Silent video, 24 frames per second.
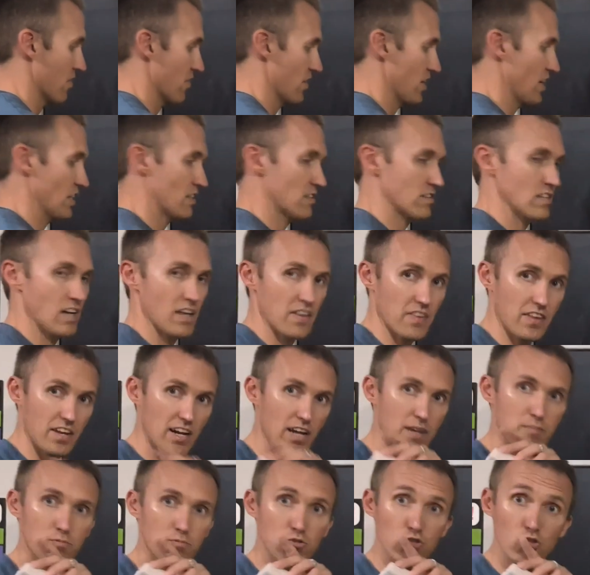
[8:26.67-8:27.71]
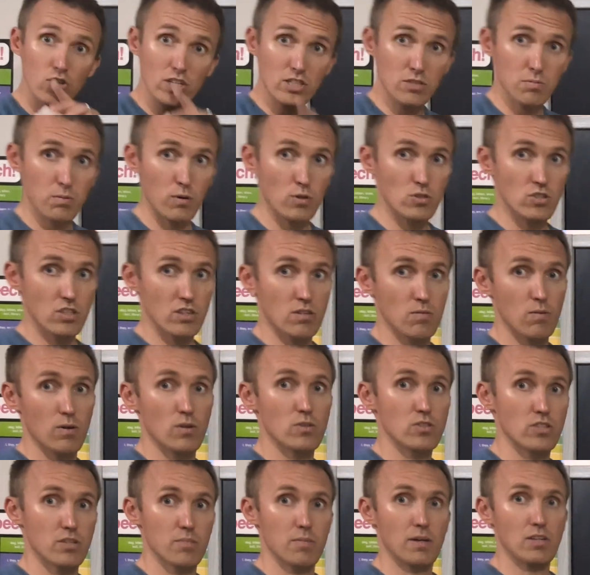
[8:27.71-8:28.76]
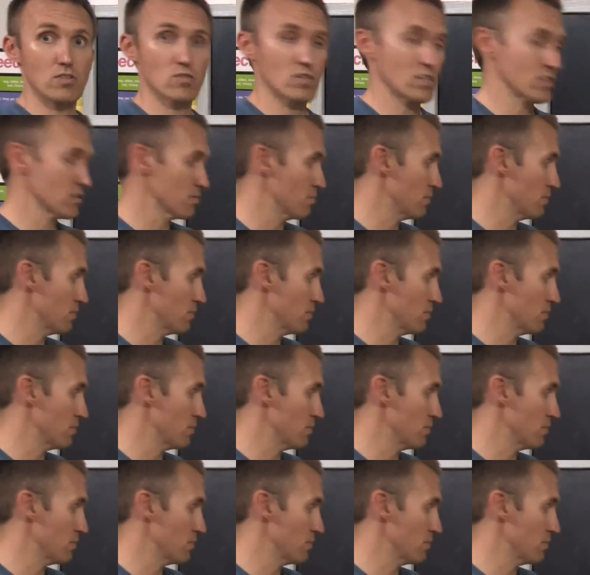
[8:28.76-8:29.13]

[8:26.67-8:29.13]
It's not that I'm transposing the rows in the matrix,